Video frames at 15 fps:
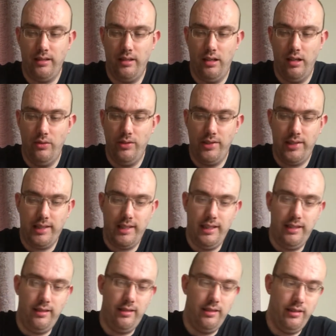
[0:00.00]
own as a
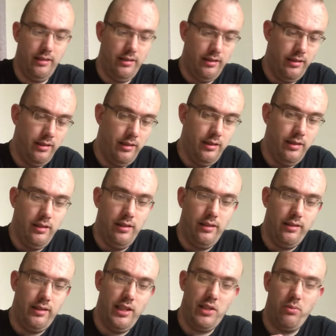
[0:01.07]
kid.
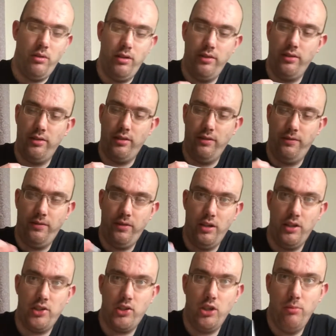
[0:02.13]
This one, the
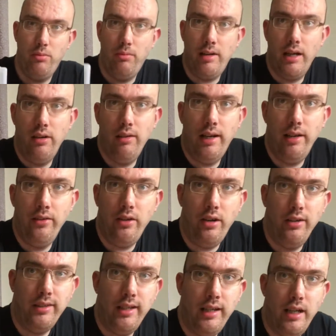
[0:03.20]
first Super Mario Land, I
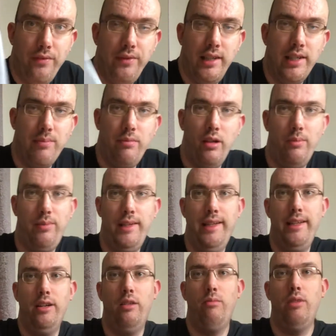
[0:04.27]
didn't have this, but I played
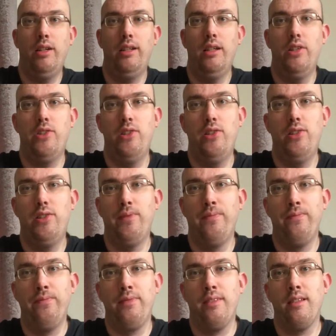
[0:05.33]
it on my cousin's.
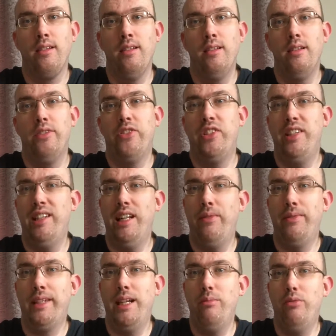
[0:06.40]
She didn't have a
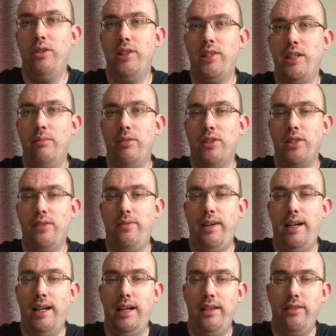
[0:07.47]
Game Boy, she must have
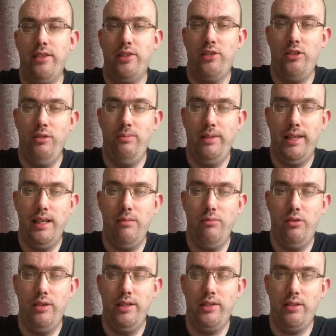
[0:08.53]
had a Super Game
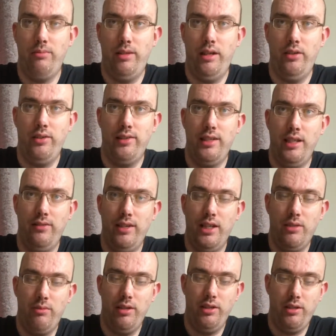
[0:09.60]
Boy to play it on the TV,
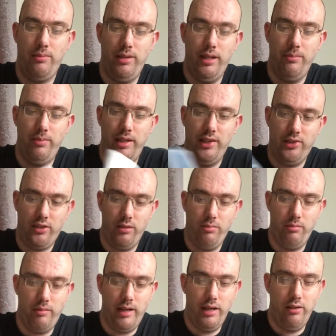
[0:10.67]
so we used to play a bit of Super
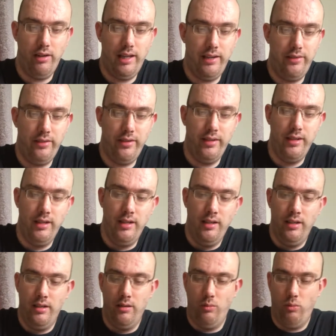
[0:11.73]
Mario Land
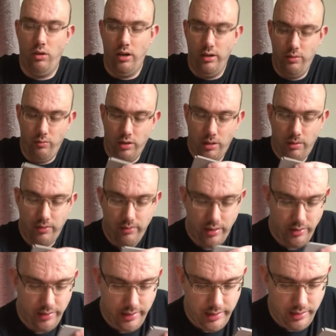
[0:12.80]
1 when I went
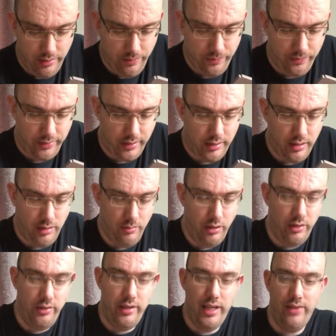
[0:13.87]
around there. I
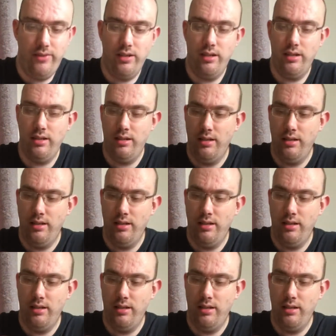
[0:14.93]
never